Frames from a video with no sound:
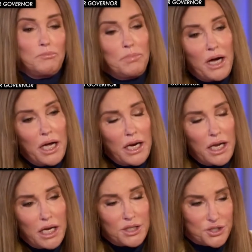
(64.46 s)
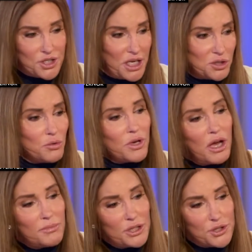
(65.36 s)
But discussed with
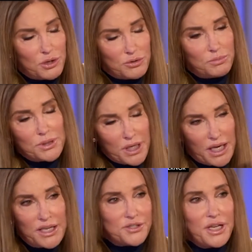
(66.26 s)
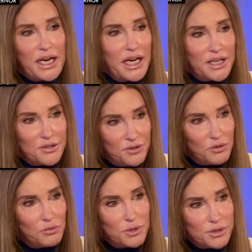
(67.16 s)
all my children, but the last thing I had to
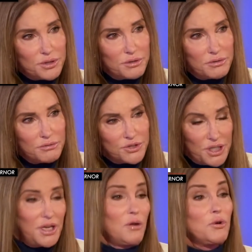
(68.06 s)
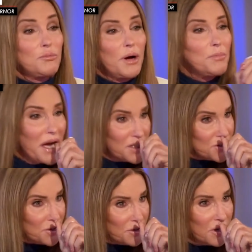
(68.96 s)
do was sit down with my
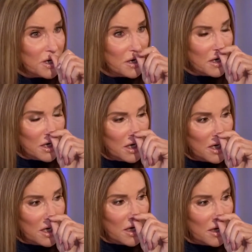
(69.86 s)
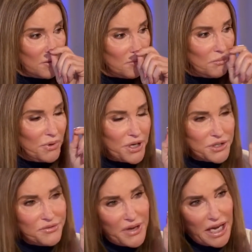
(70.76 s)
pastor.
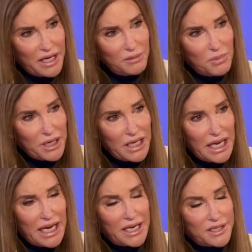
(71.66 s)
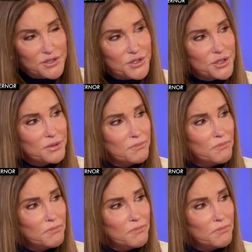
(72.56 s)
Because if anybody has